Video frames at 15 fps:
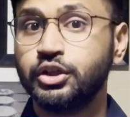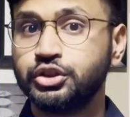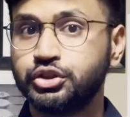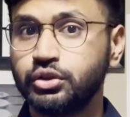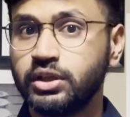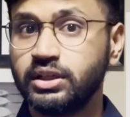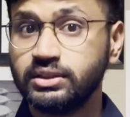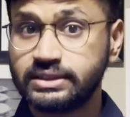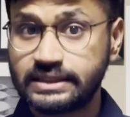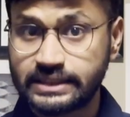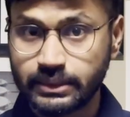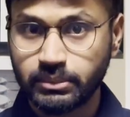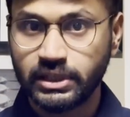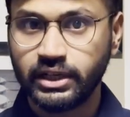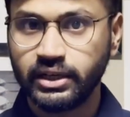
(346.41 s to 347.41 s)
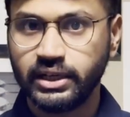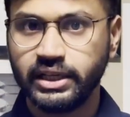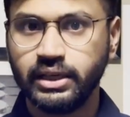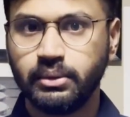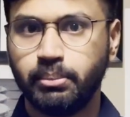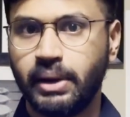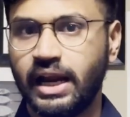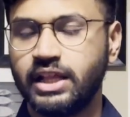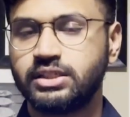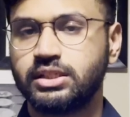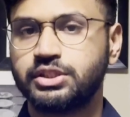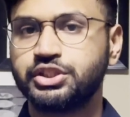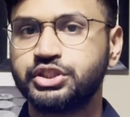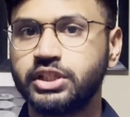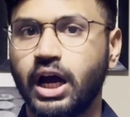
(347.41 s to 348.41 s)
Sugar similarly
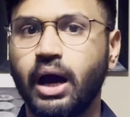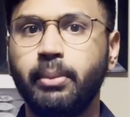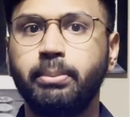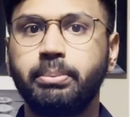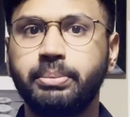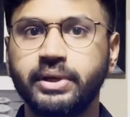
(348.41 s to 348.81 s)
balances sharp,